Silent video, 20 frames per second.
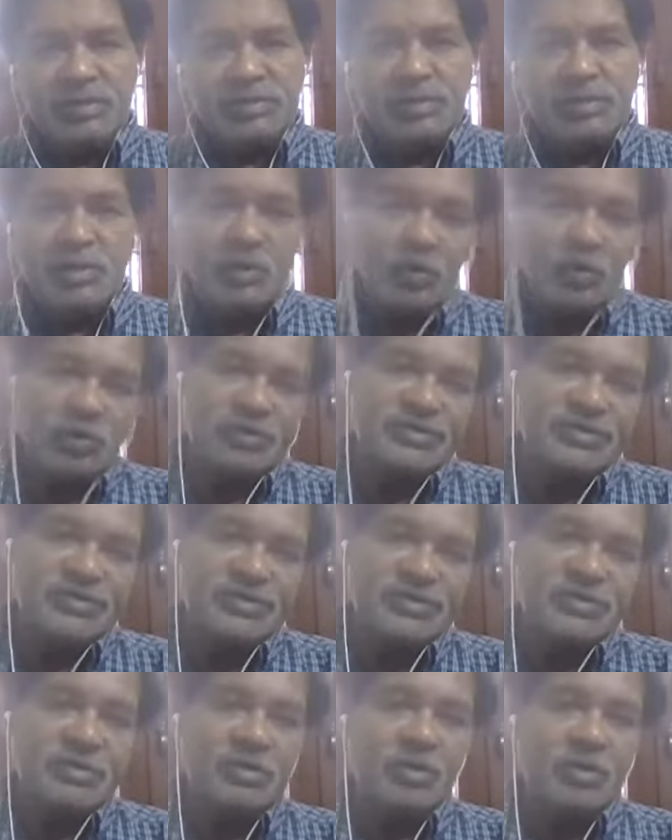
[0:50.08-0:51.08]
The
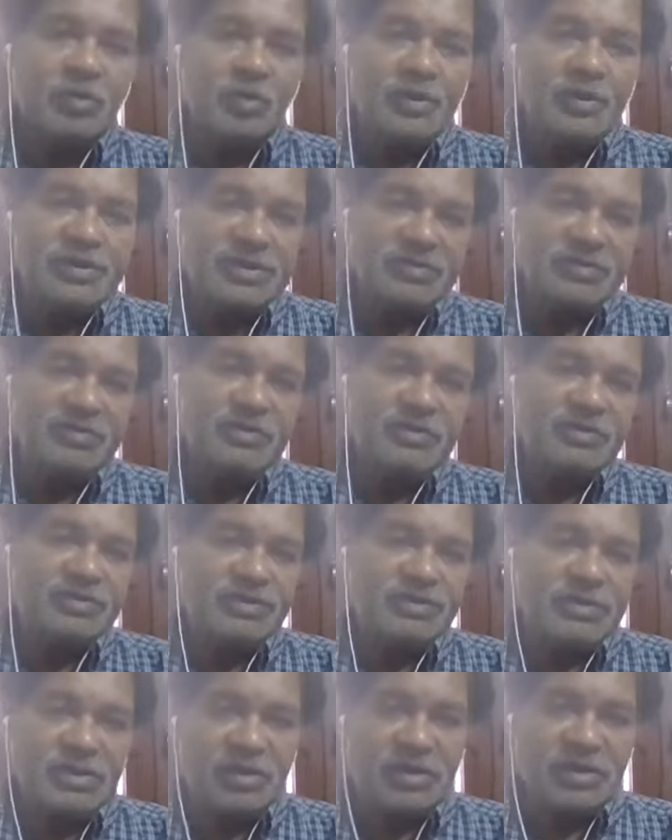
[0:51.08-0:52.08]
rules,
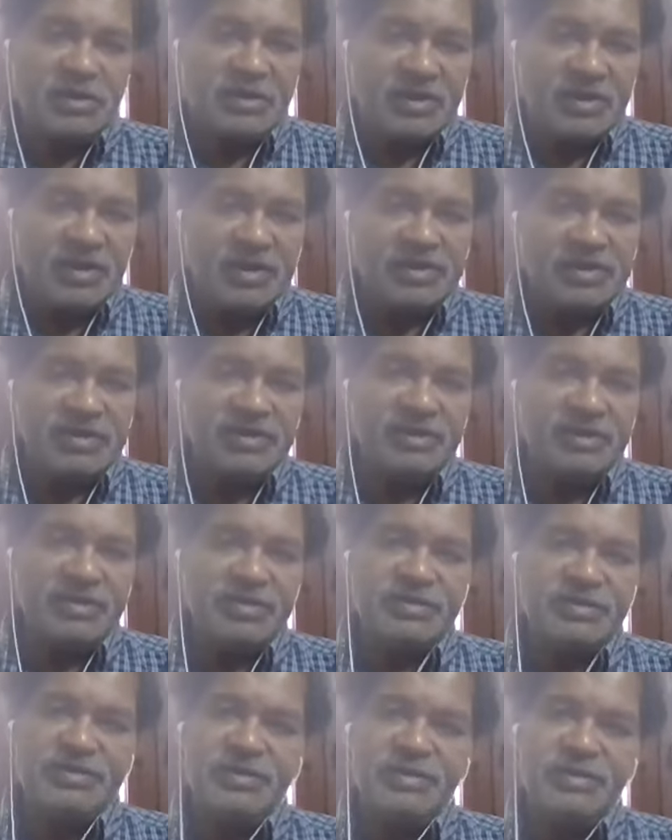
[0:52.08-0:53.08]
whatever they are lying
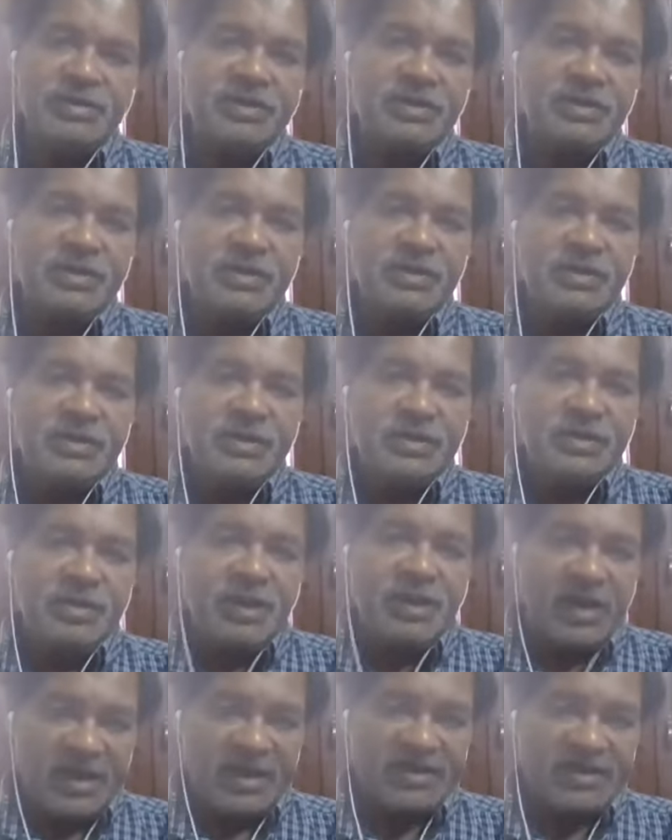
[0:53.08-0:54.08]
in the
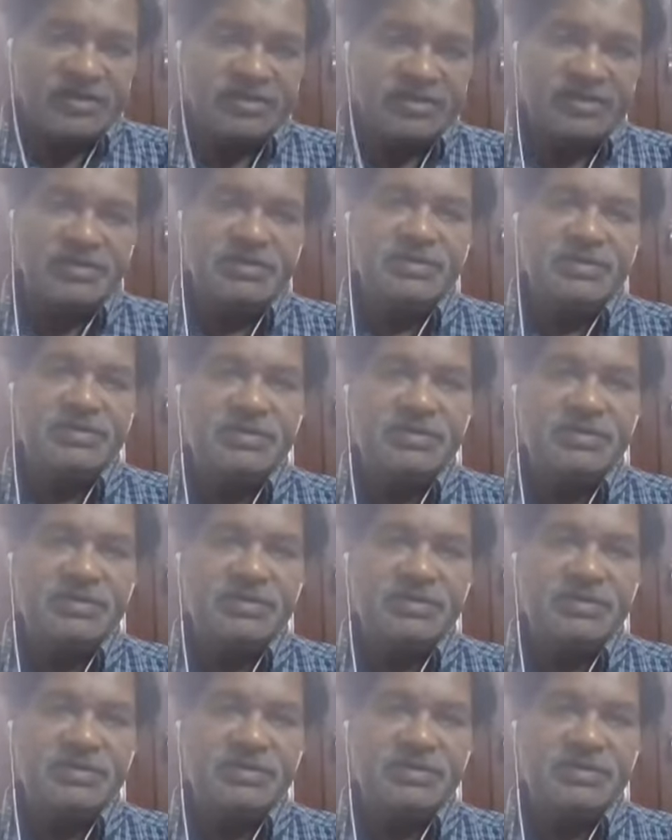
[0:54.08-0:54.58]
act,